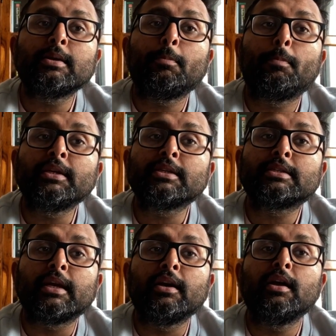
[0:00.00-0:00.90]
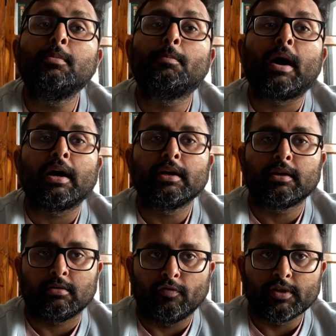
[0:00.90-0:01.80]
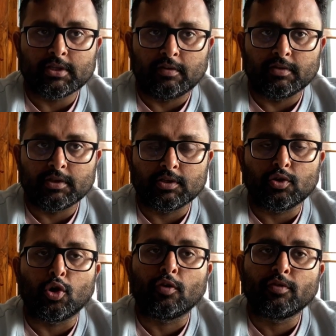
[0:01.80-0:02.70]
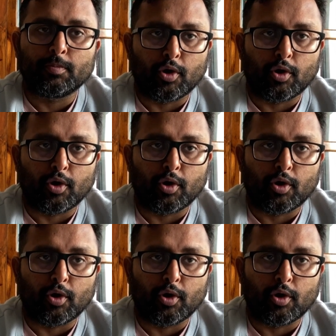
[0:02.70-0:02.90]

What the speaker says: a single buyer of the services or of the